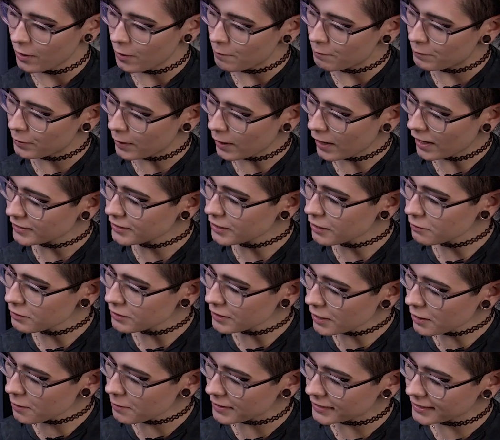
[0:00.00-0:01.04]
But I don't
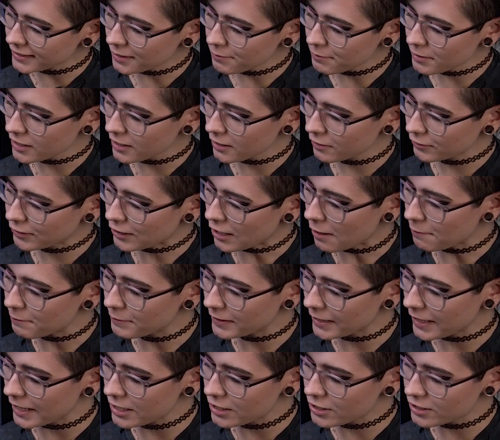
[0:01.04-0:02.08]
know, it's something of a
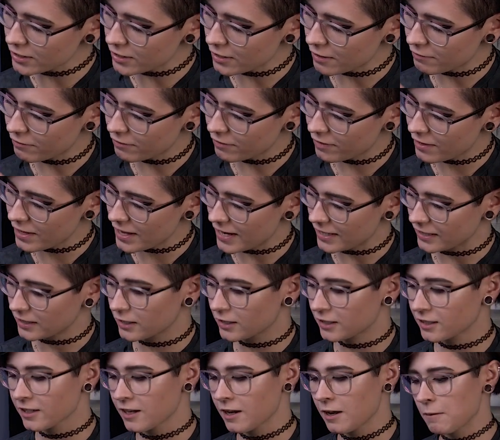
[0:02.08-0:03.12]
combination of
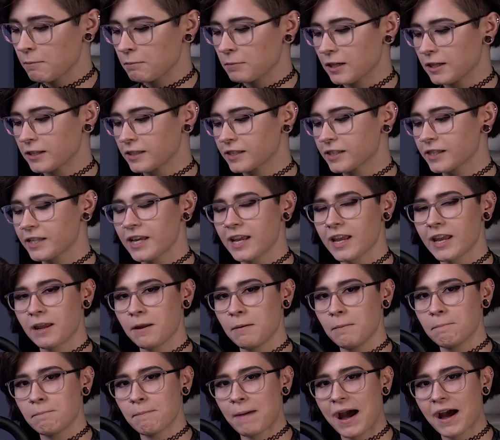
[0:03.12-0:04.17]
this plus
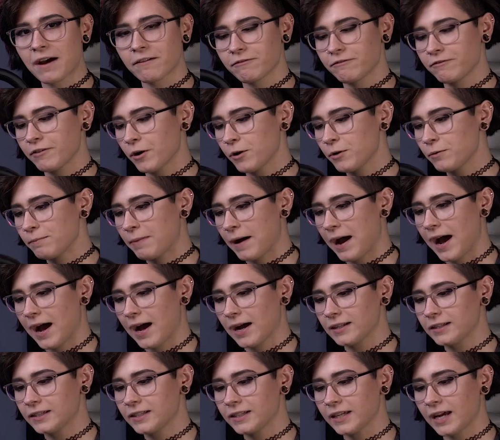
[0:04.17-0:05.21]
the matte foam
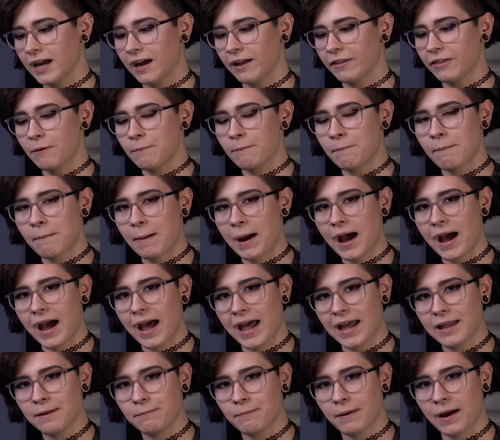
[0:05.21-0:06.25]
pads and the matte
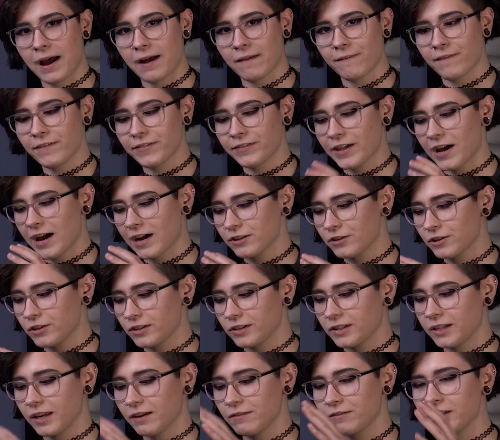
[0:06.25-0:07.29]
headband that
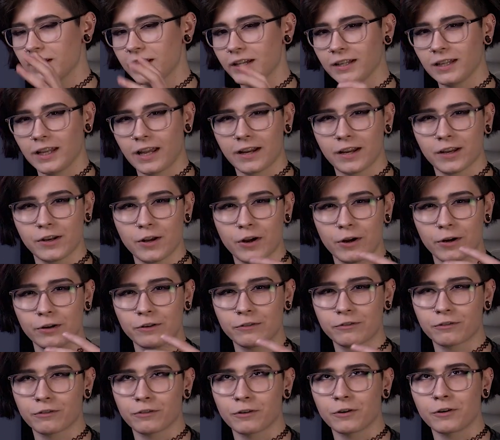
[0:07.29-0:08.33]
just gives it like an
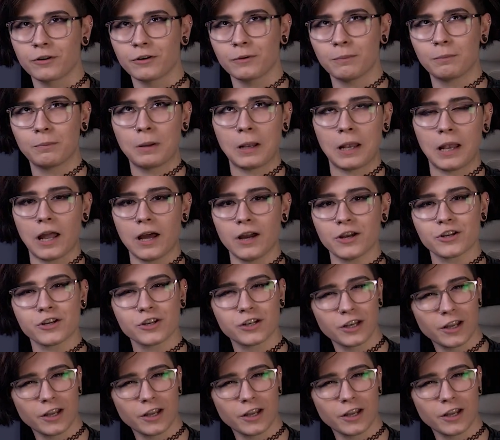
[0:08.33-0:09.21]
overall plush